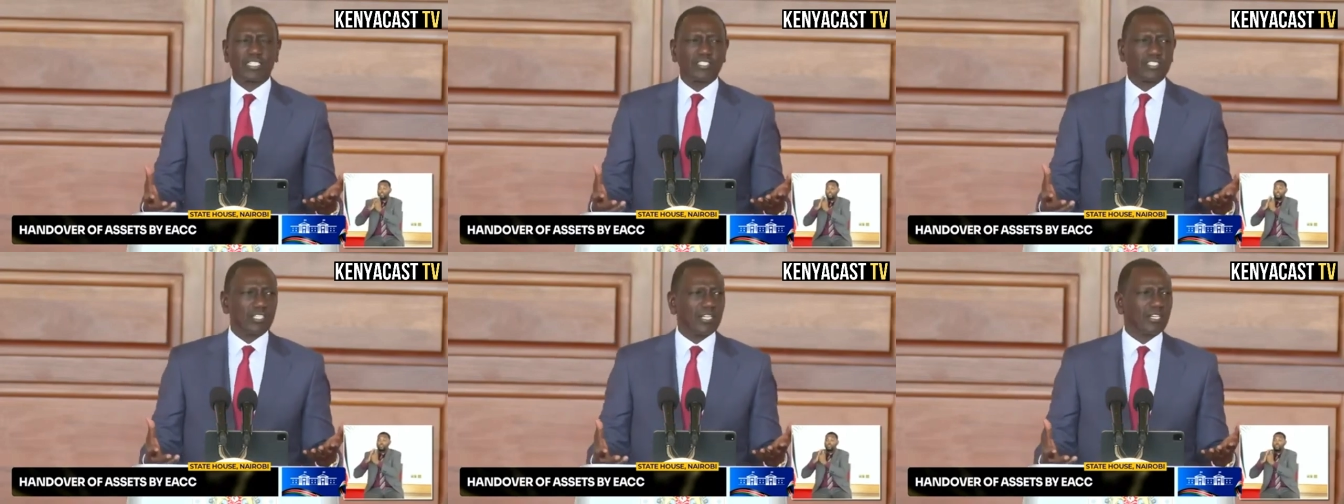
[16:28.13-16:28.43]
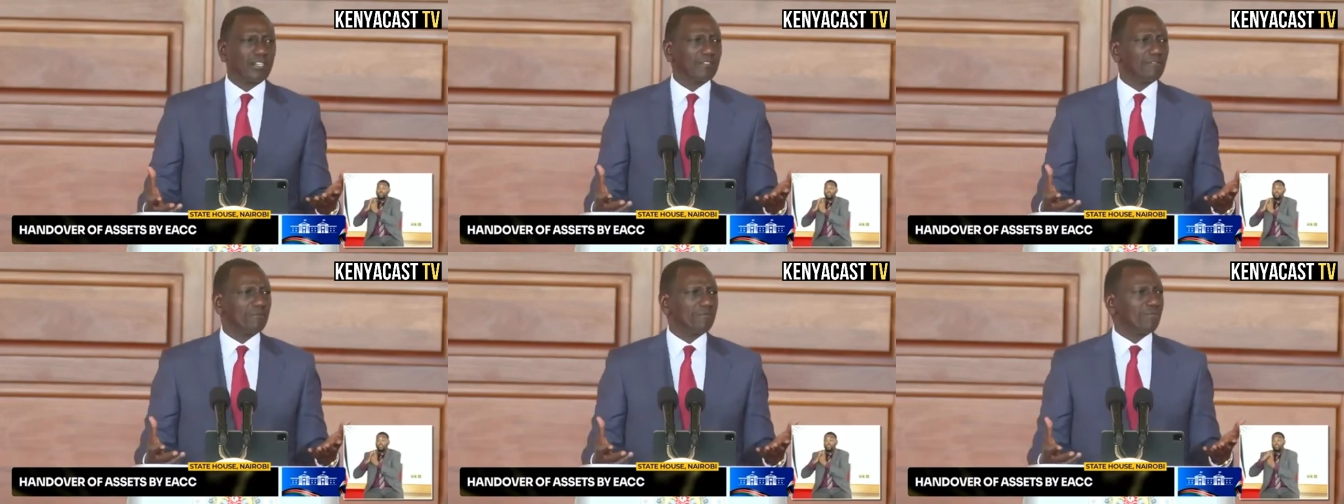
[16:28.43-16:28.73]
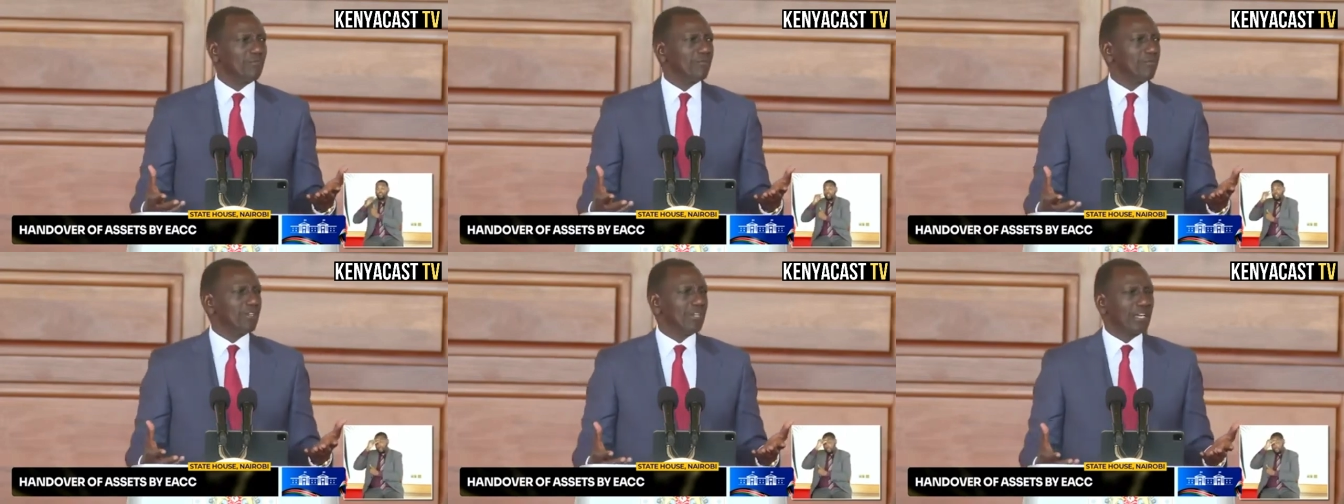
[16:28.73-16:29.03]

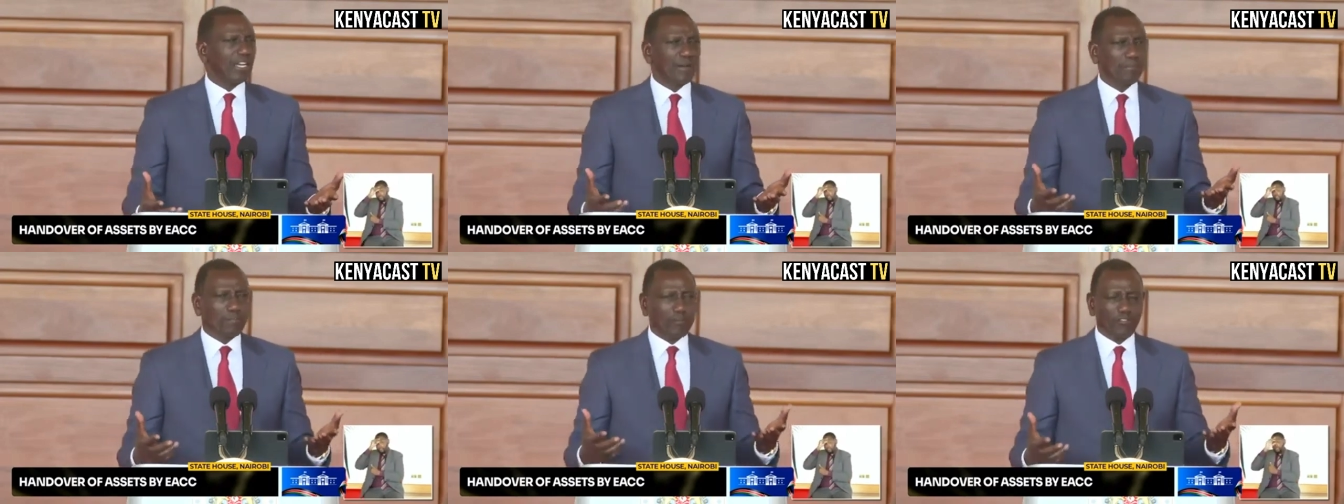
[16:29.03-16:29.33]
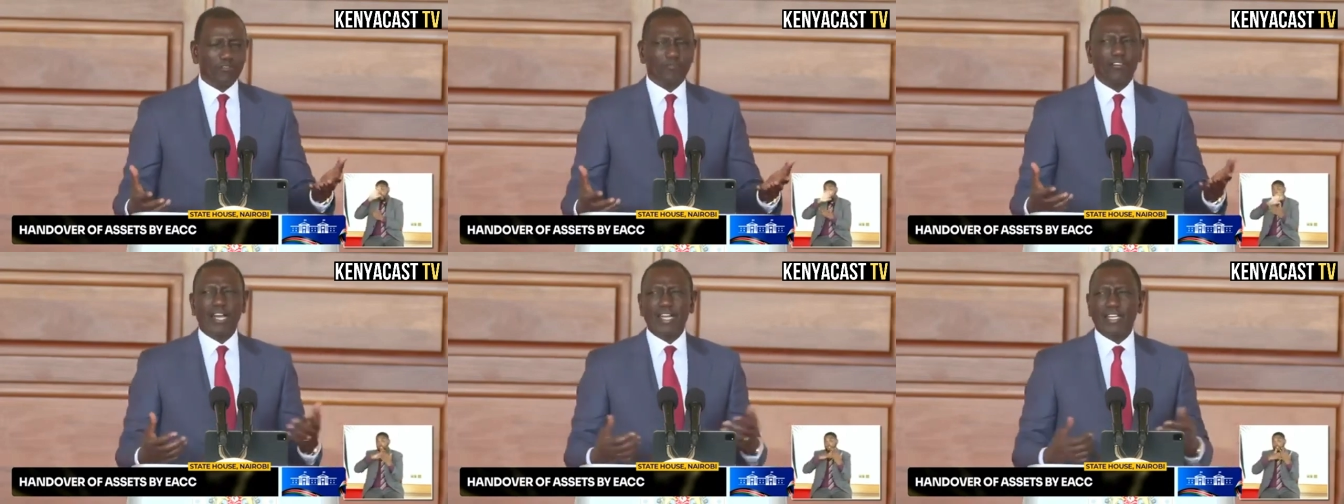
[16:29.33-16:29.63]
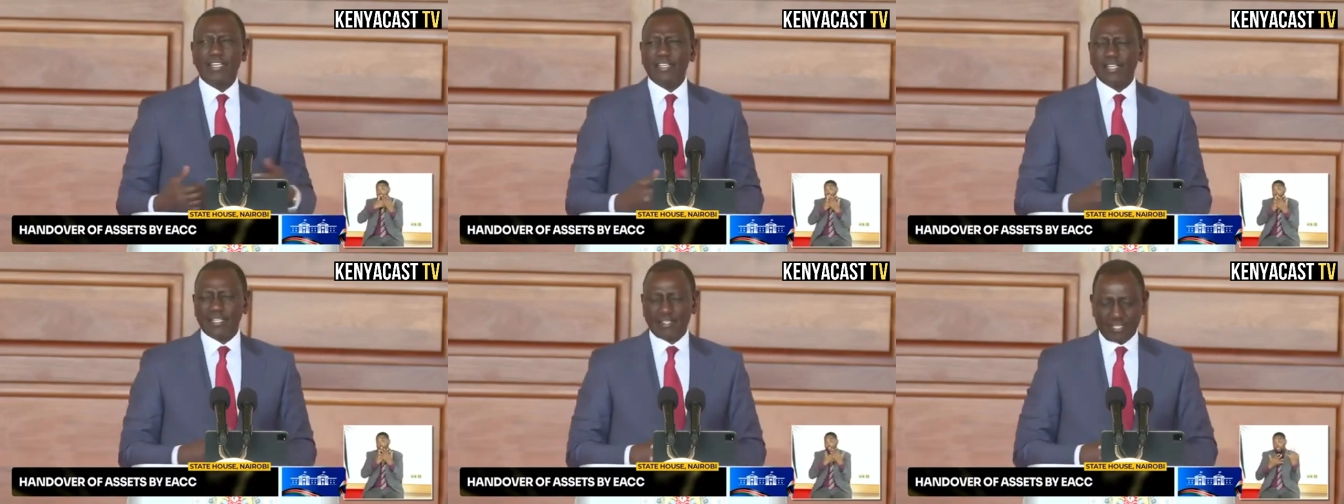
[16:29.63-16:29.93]
governance structure
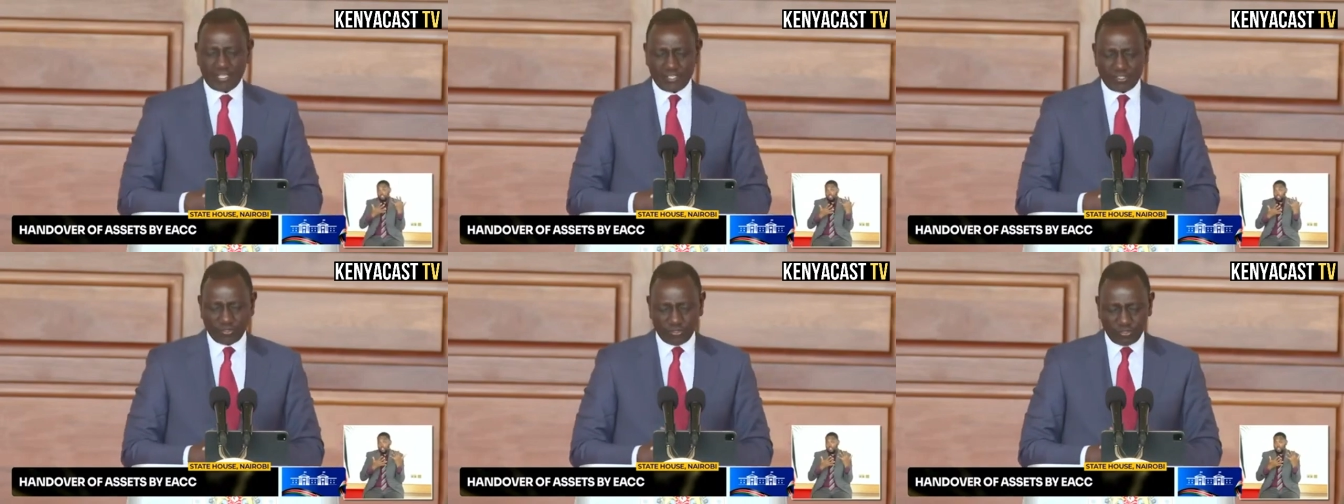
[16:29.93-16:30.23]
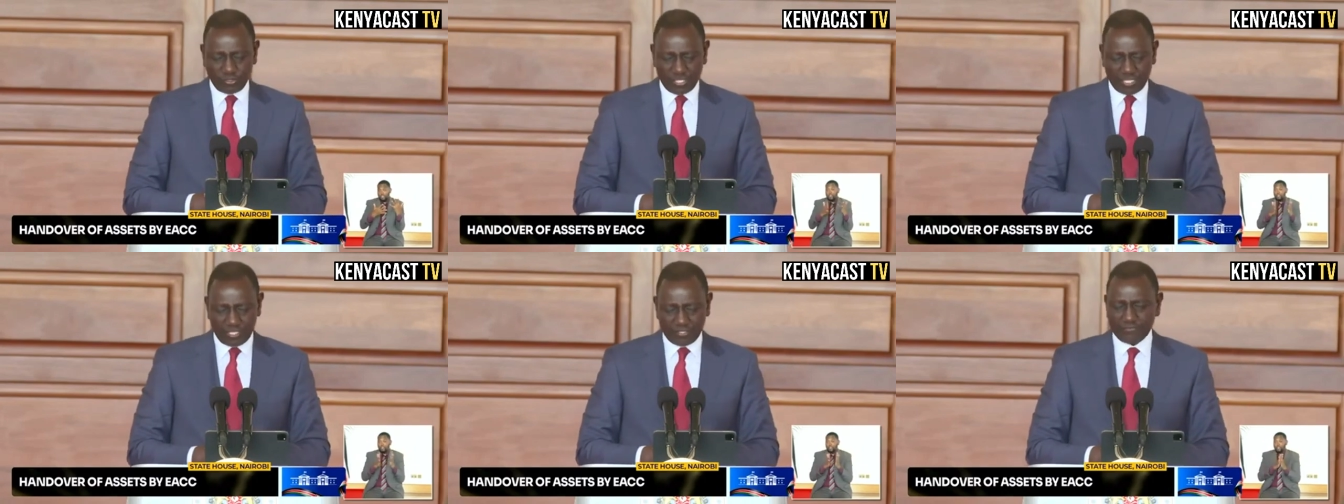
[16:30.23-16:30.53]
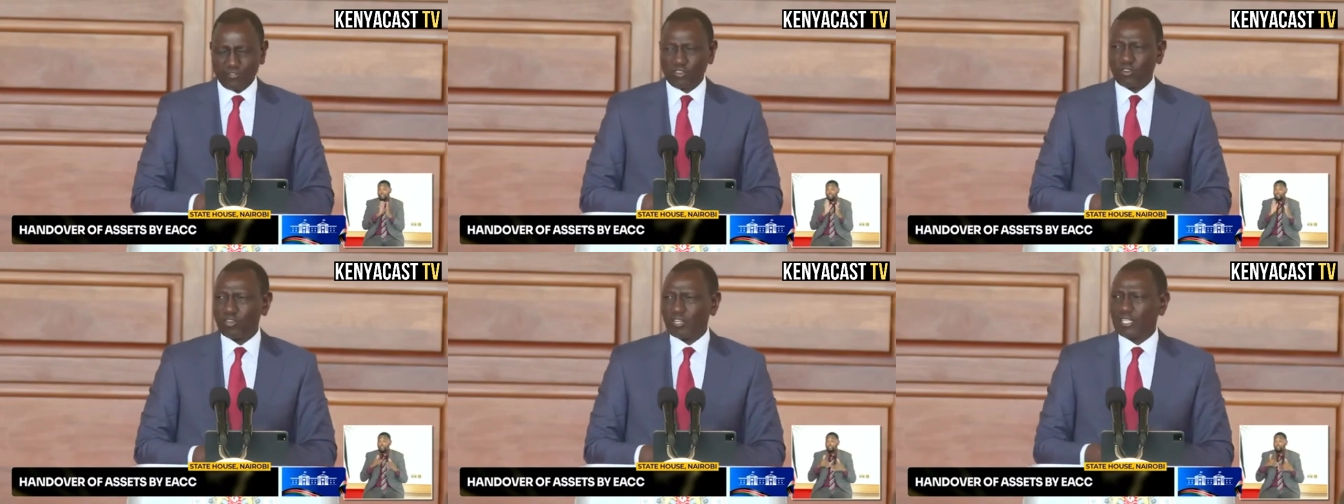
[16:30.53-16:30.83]
and provide